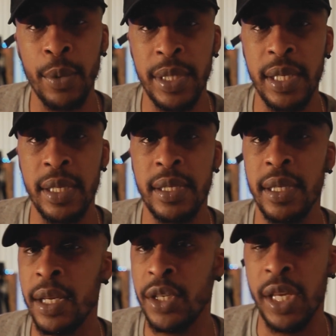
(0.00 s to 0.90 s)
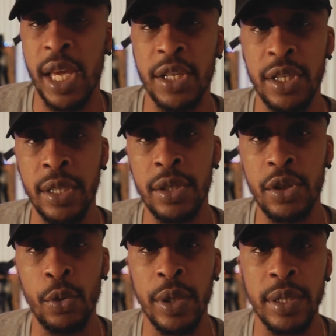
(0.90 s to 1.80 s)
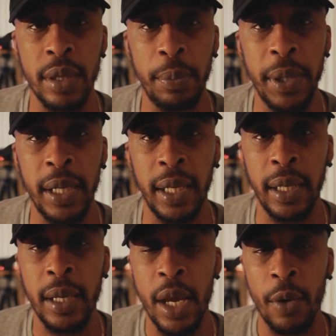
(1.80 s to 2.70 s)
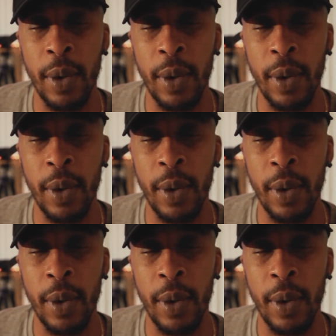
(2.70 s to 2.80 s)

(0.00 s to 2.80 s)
We see this in education, students competing,